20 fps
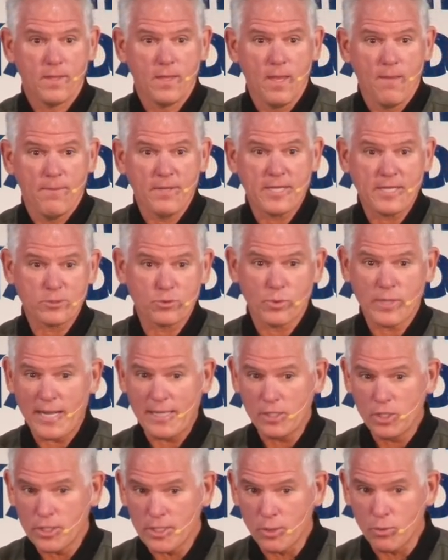Because when I
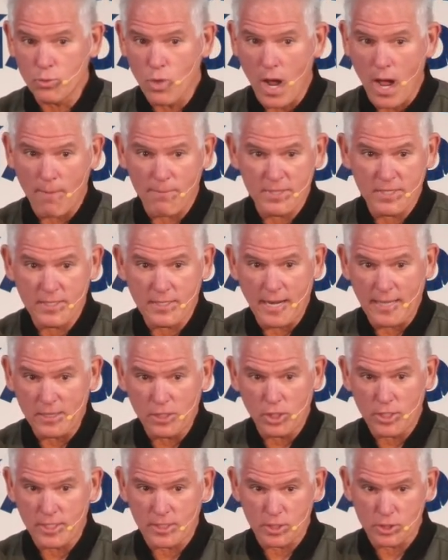look at Robin and I
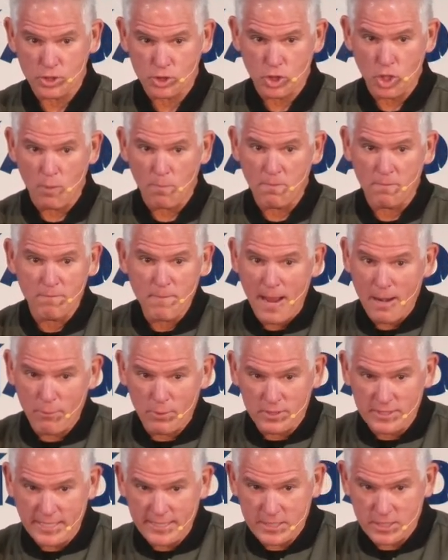look at the scope of my
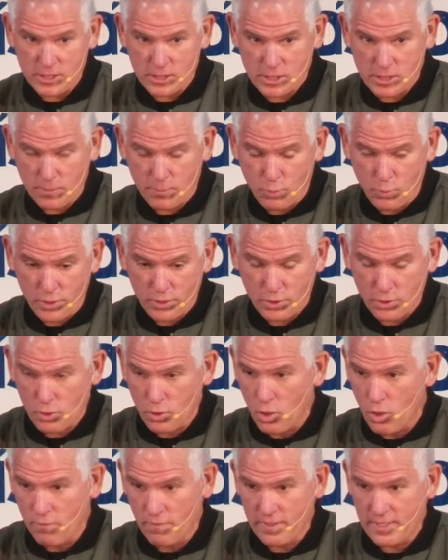relationship with
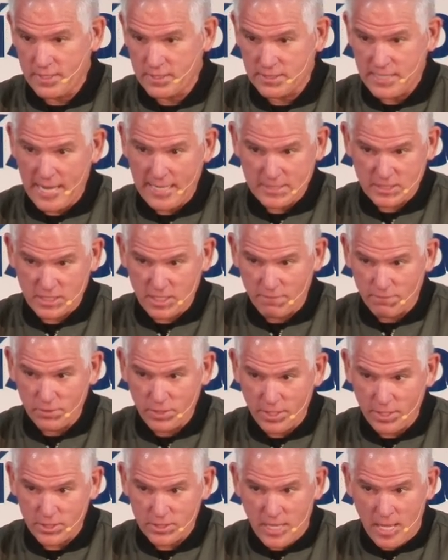her over these last
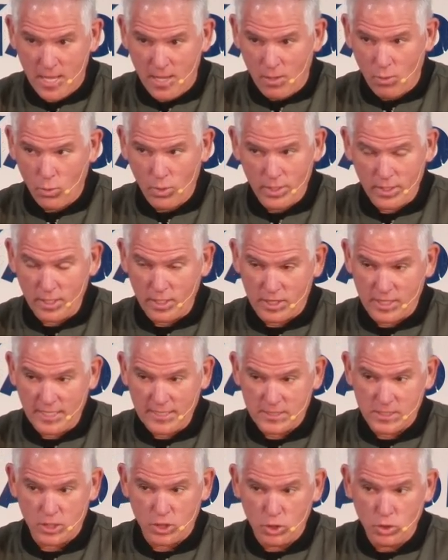several years, one of the
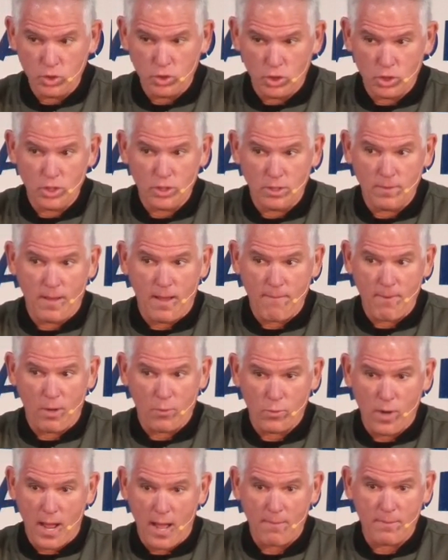things that you learn
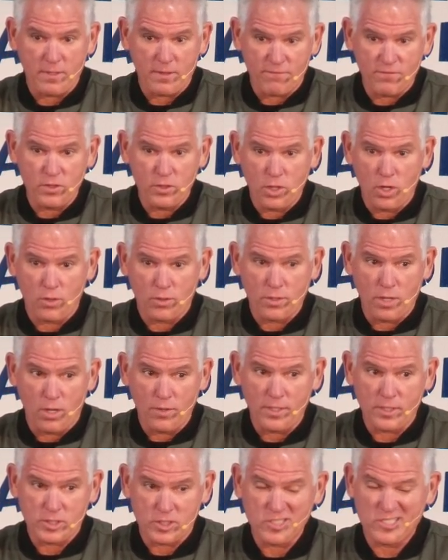about Robin, if you don't know
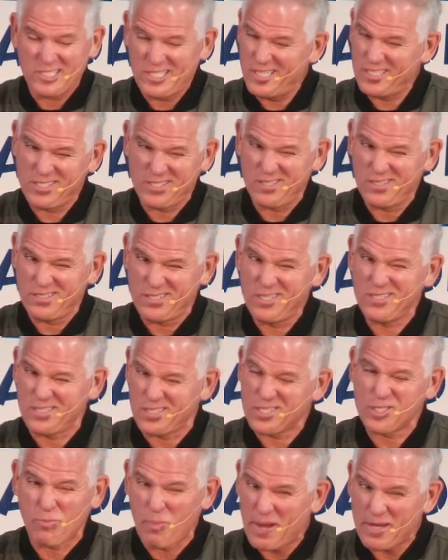this, is she's a
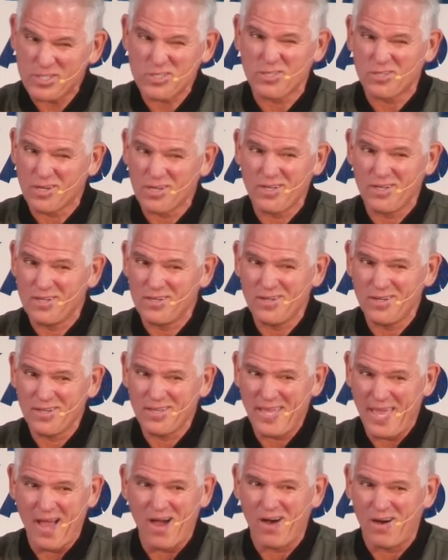special
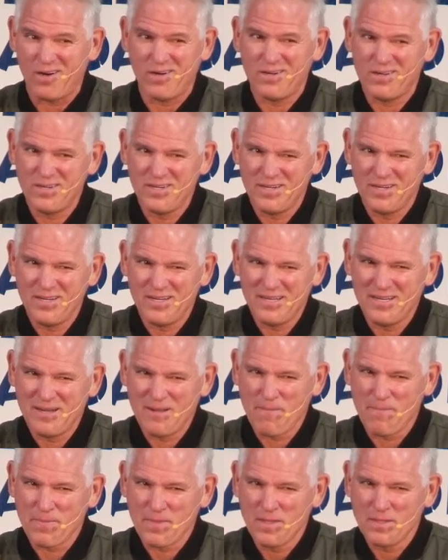gal.
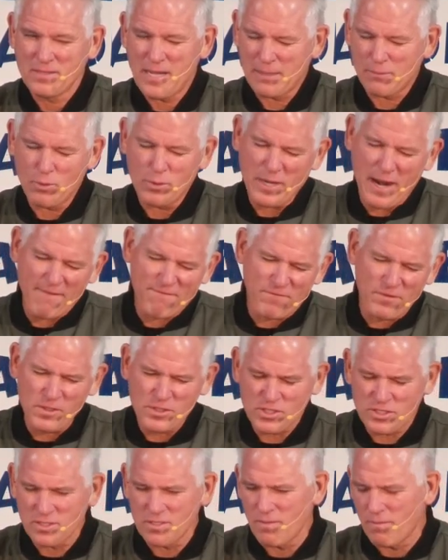Like when I
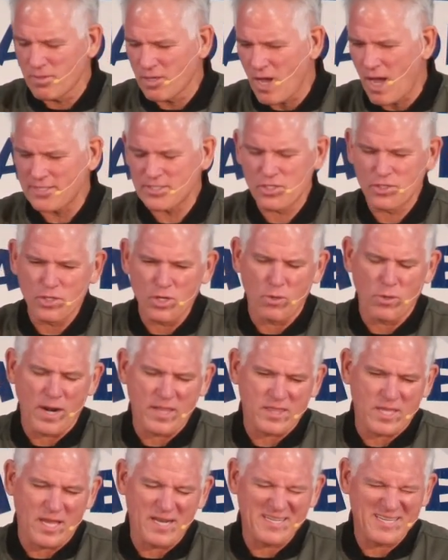first got to know her,
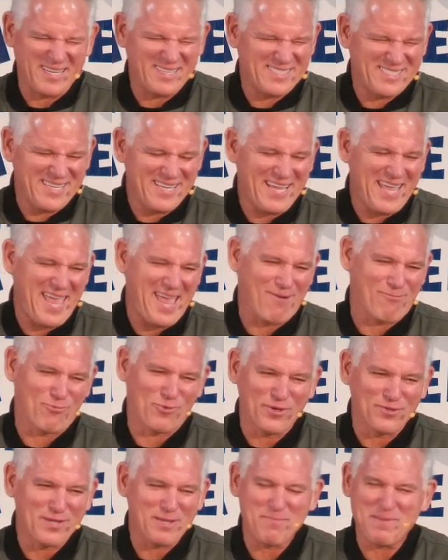I thought, she can't
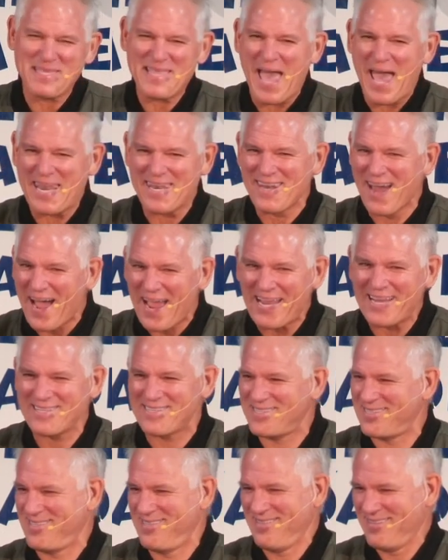really be that
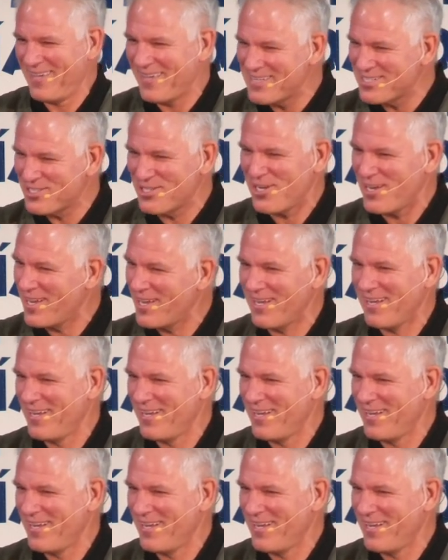nice, can she?